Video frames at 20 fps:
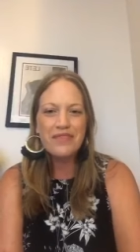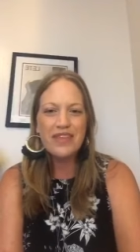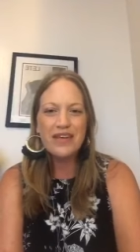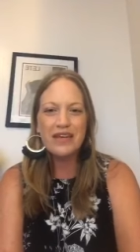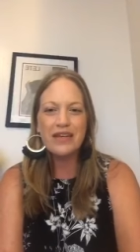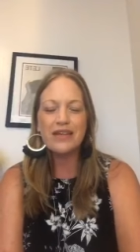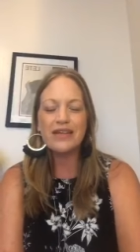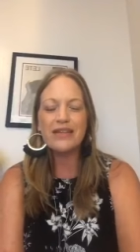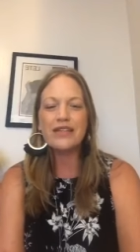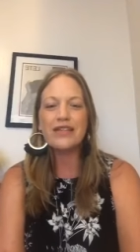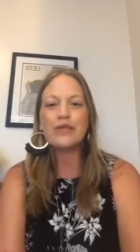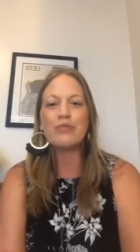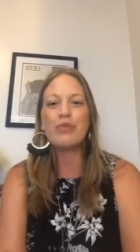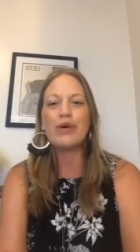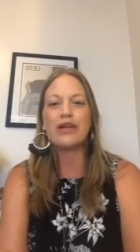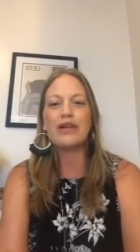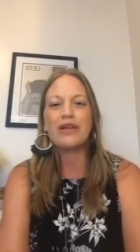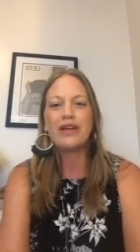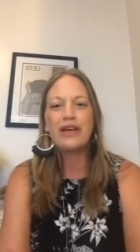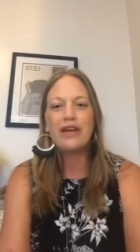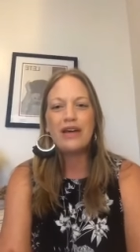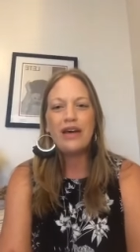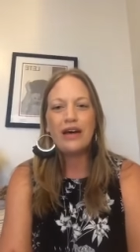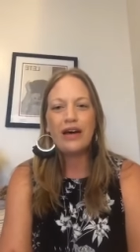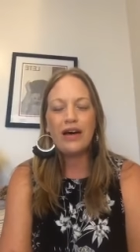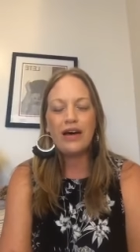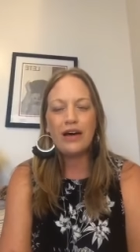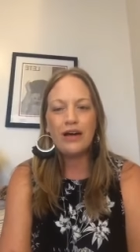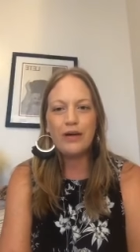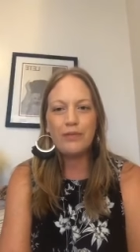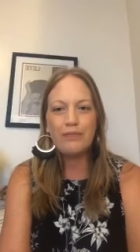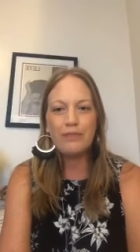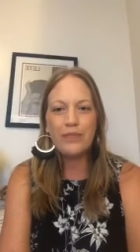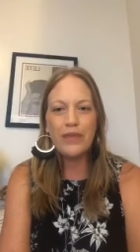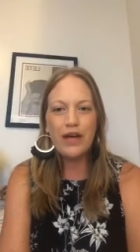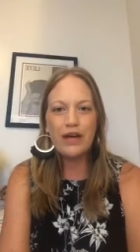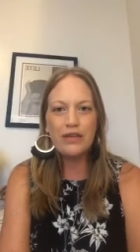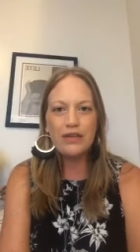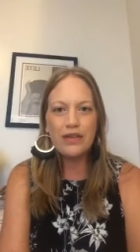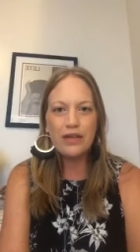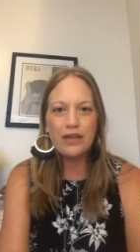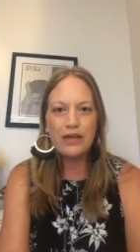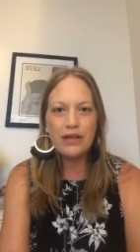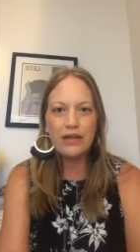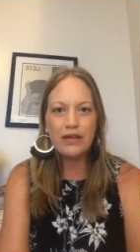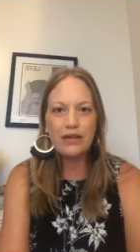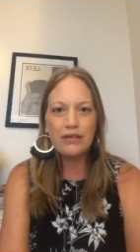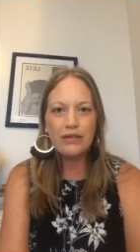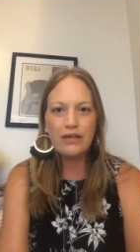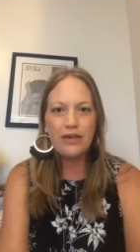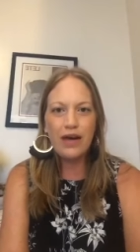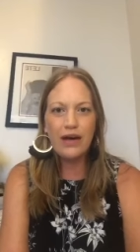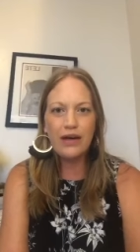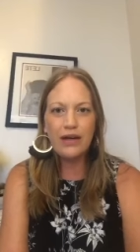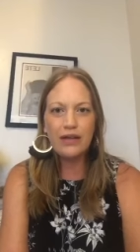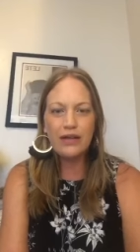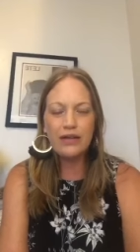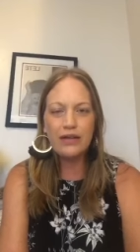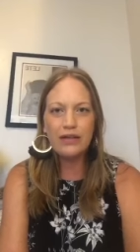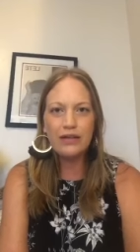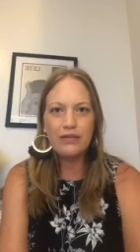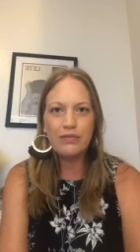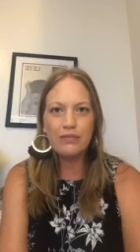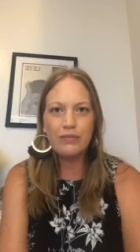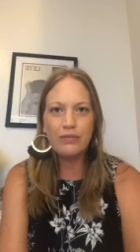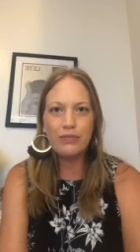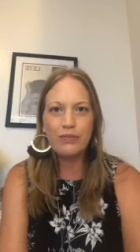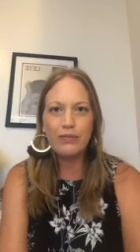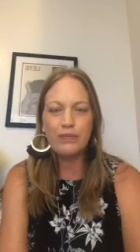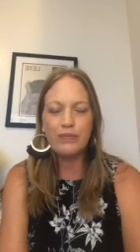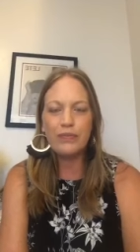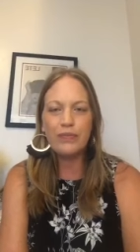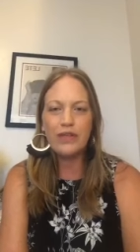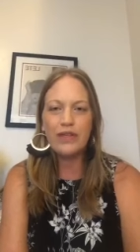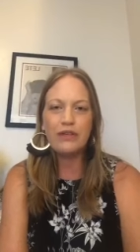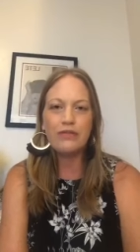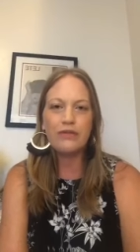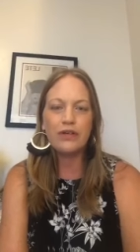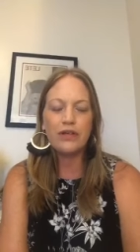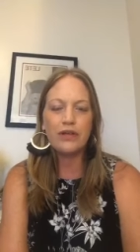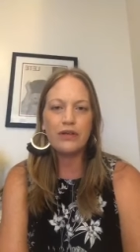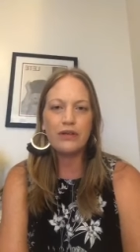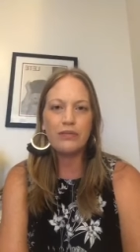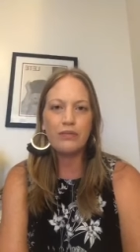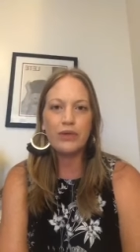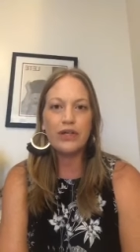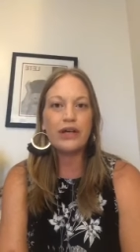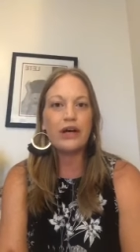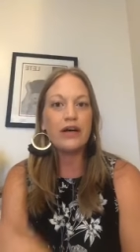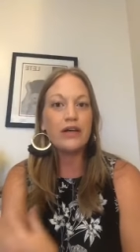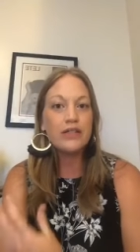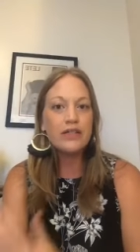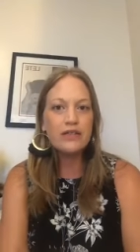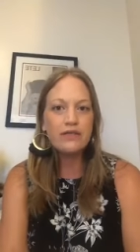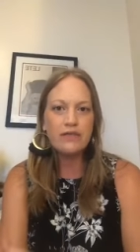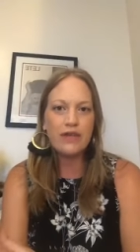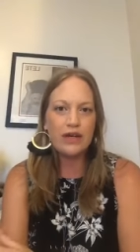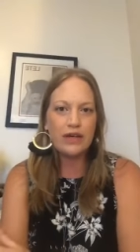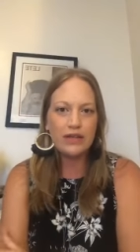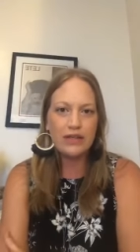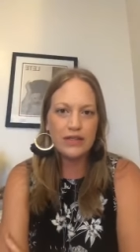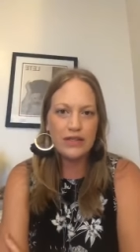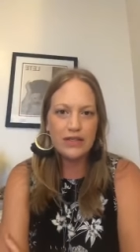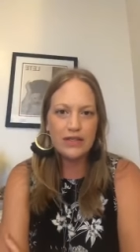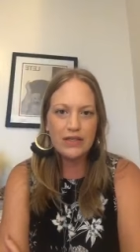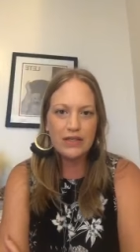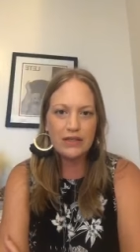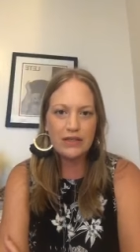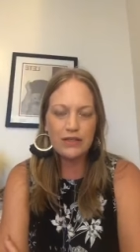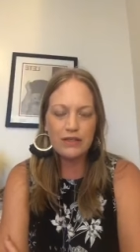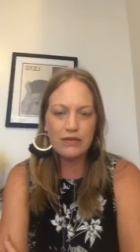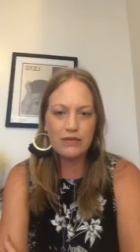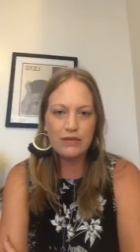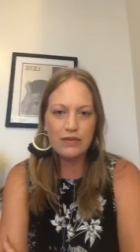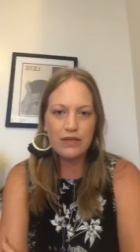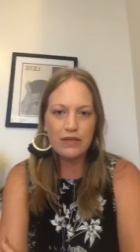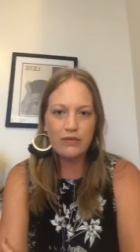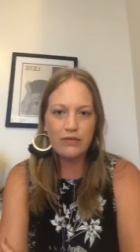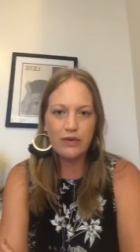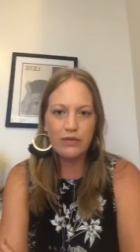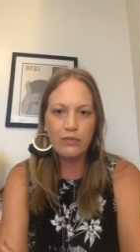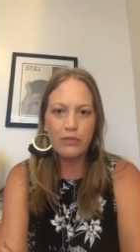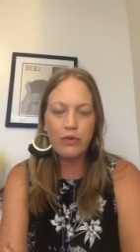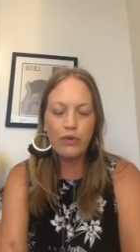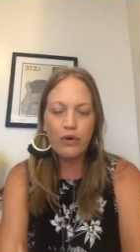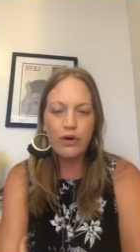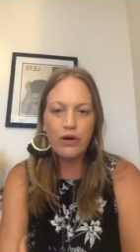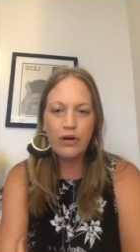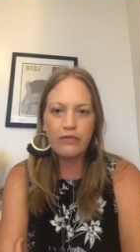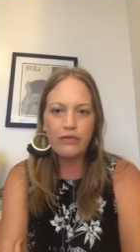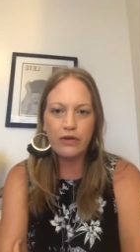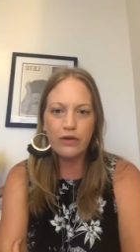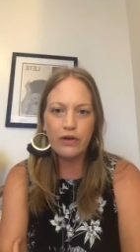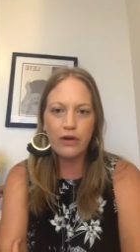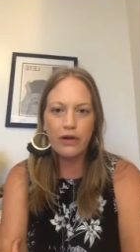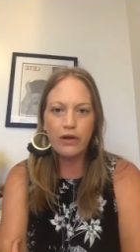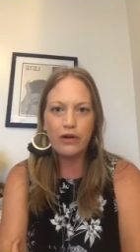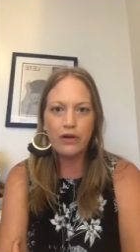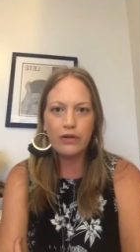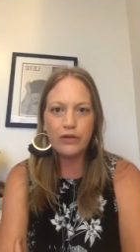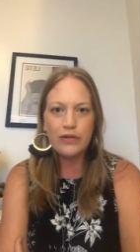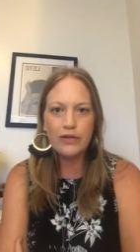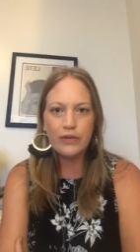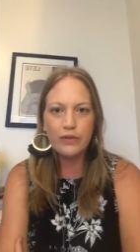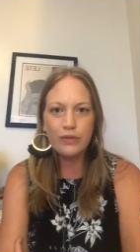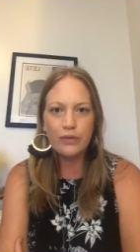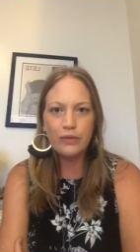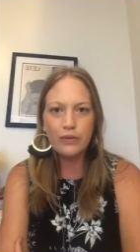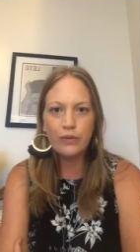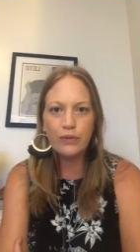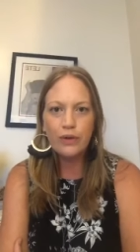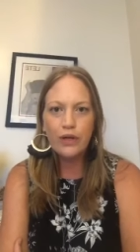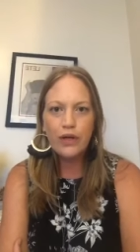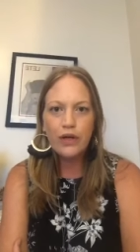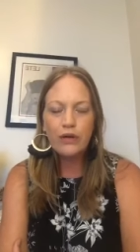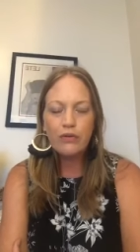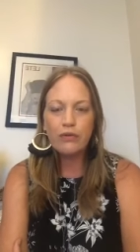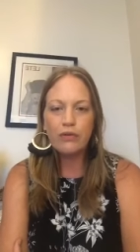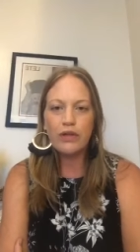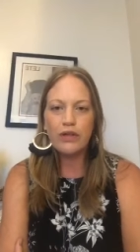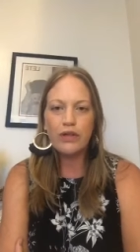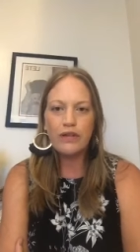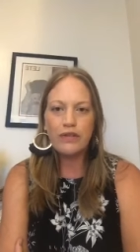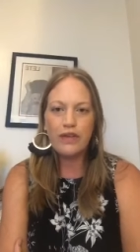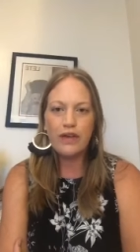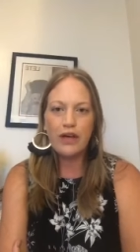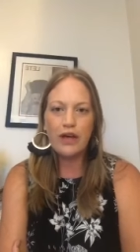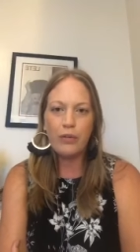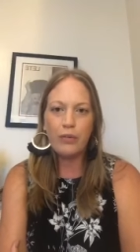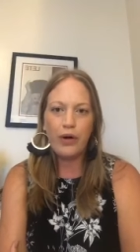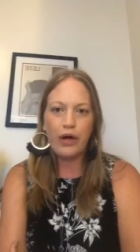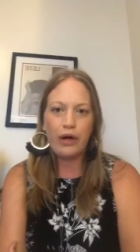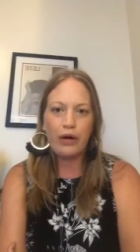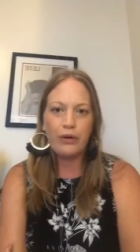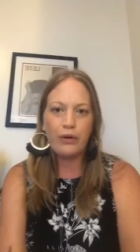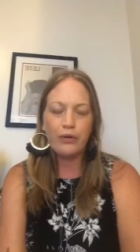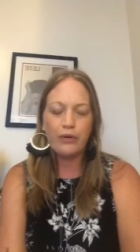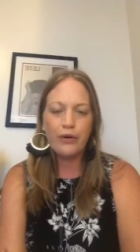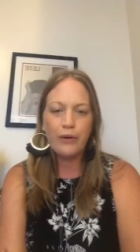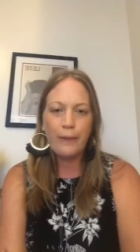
things but um, I think that even because of that it's it's even more of a call to really think about